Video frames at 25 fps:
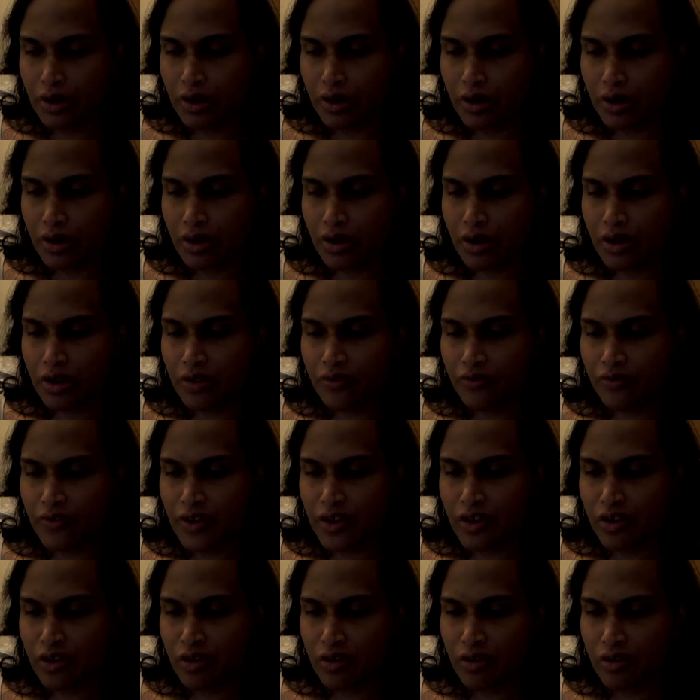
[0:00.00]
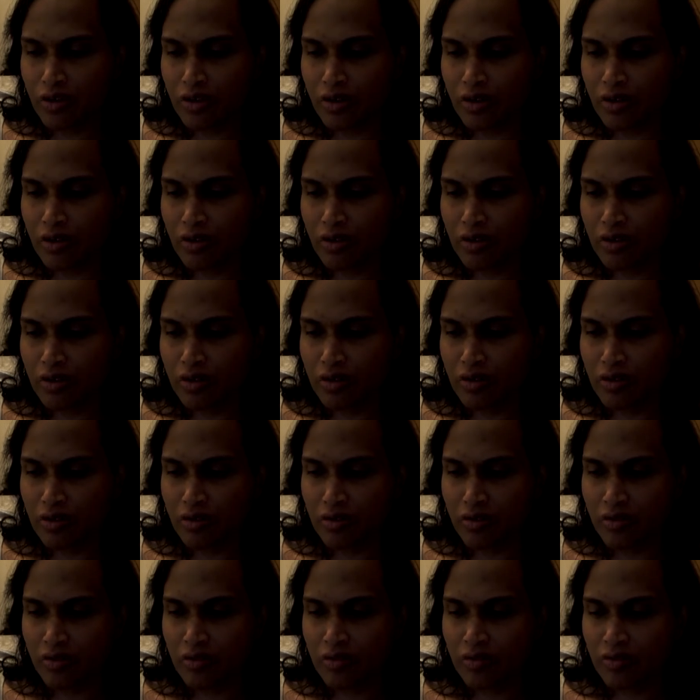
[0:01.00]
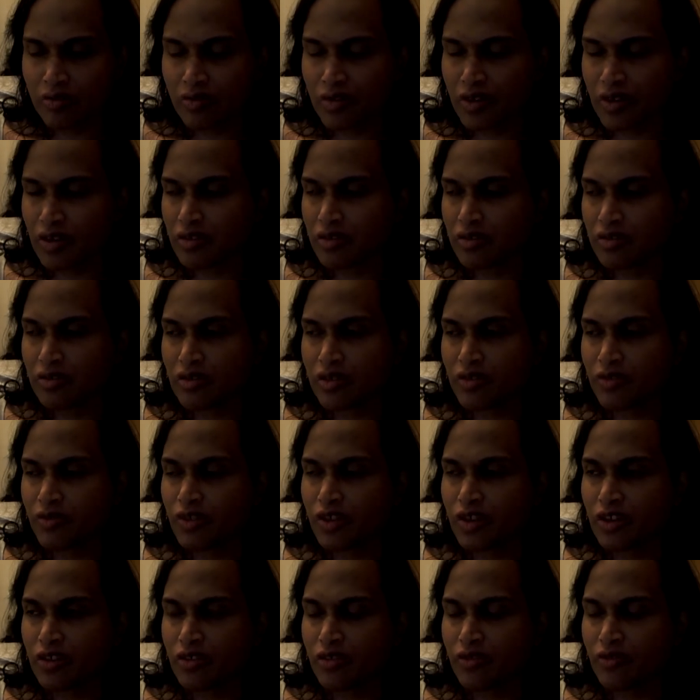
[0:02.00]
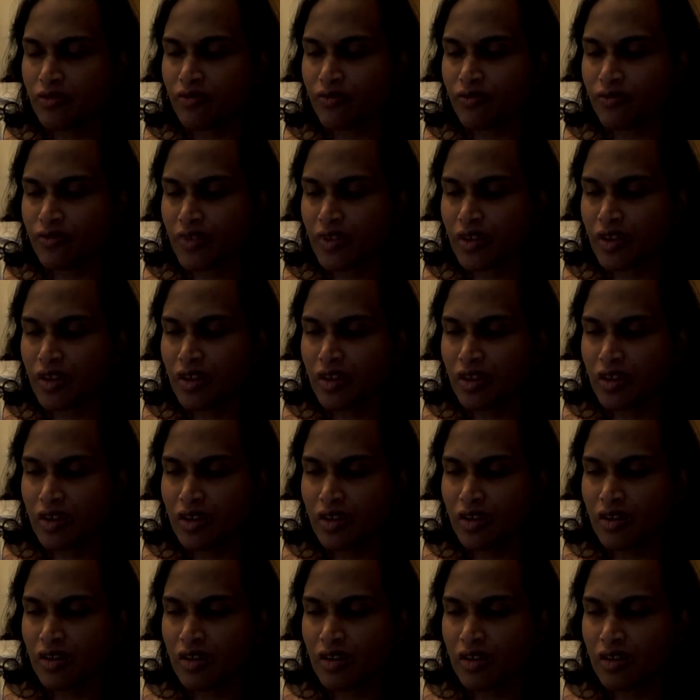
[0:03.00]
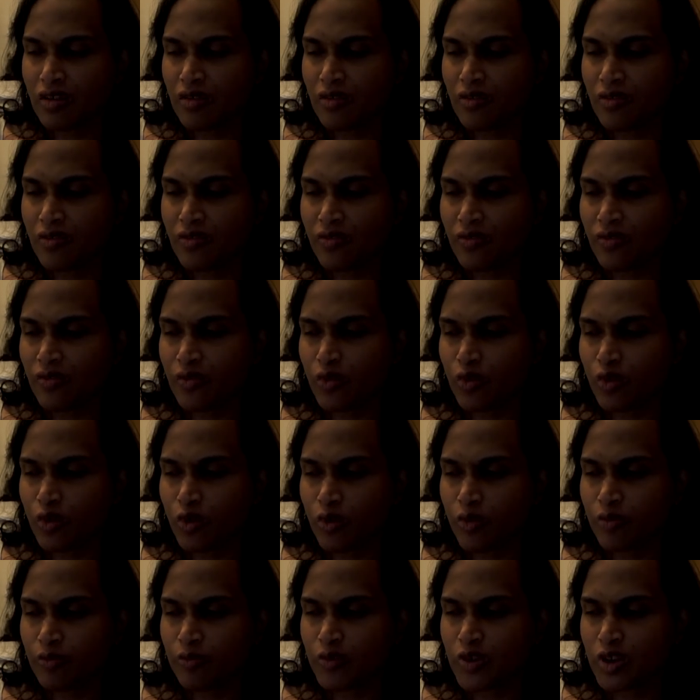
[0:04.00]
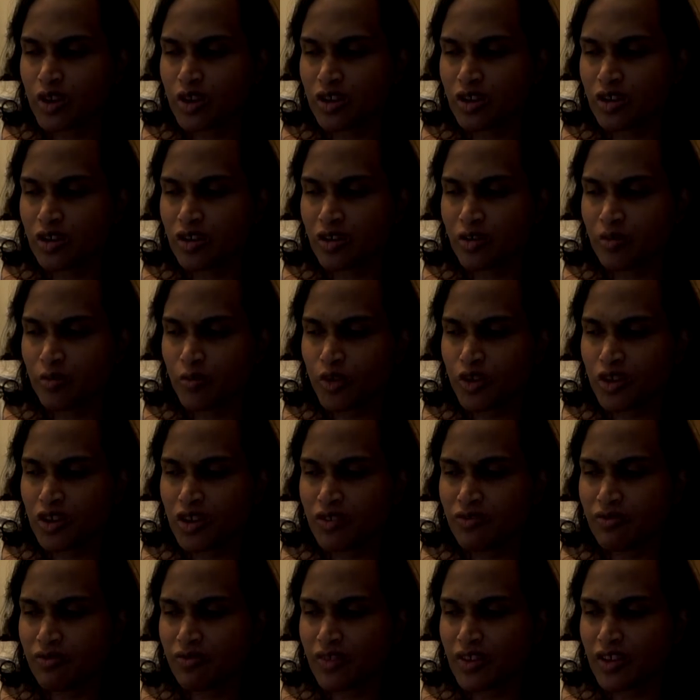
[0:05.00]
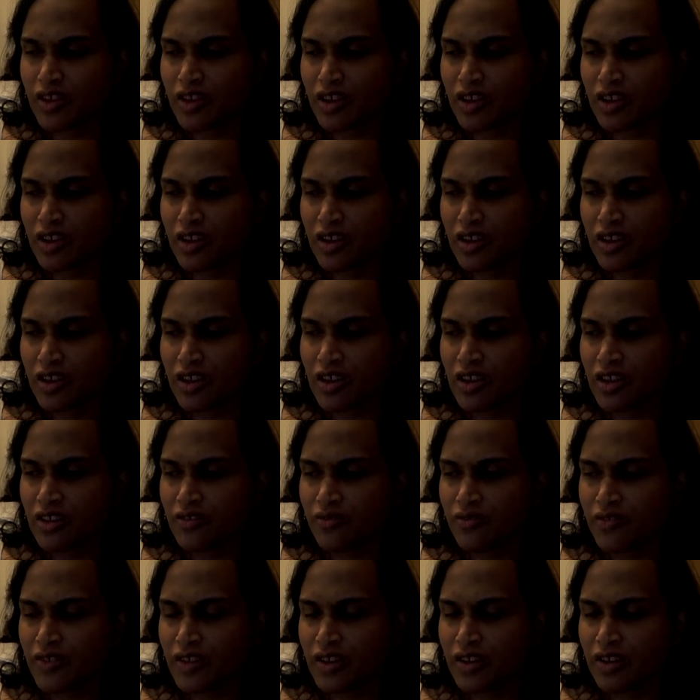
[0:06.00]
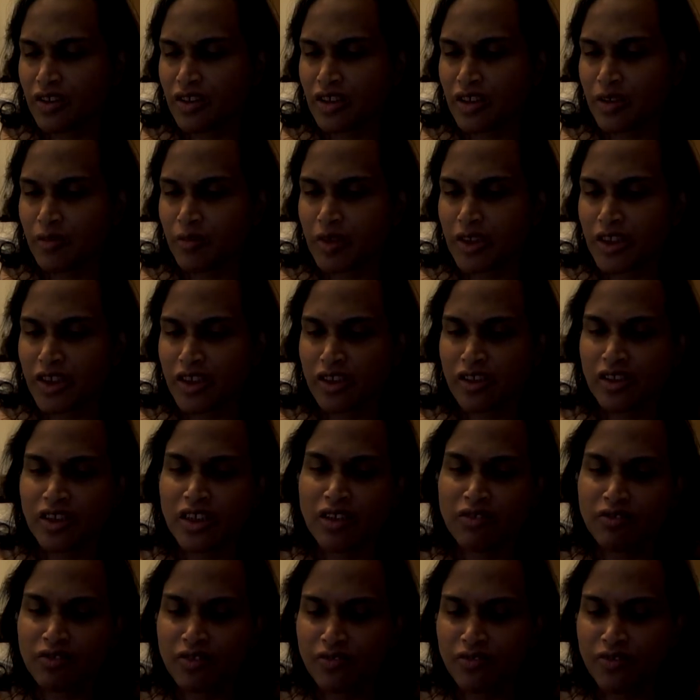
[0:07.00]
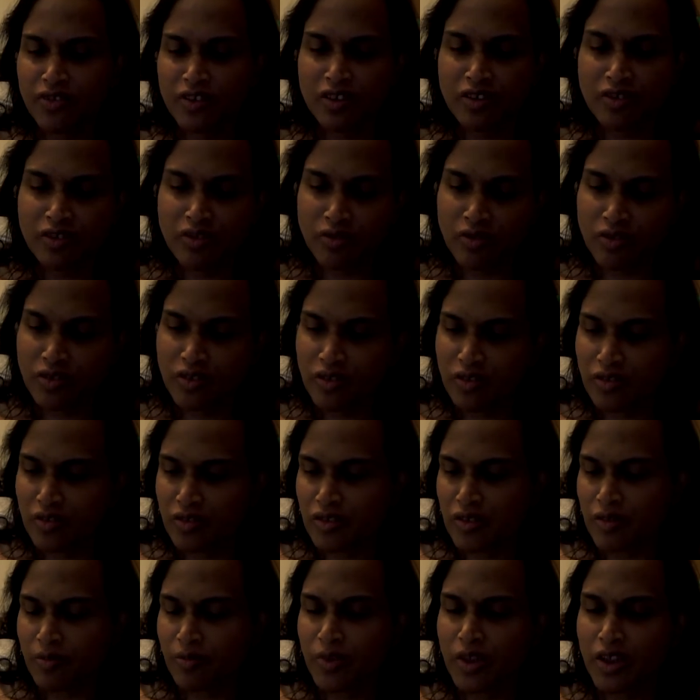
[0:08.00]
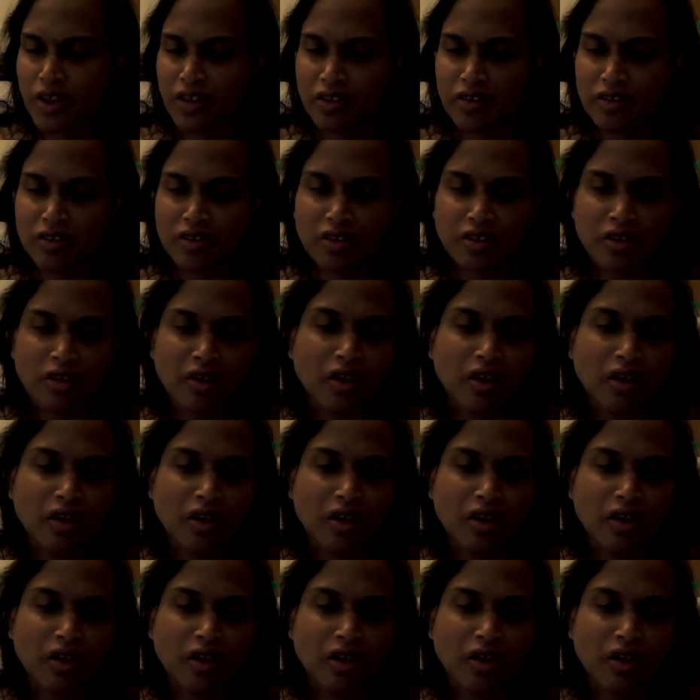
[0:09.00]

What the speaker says: I had to fill out there were lots of forms. Most of it he filled it, but I did have to fill some things.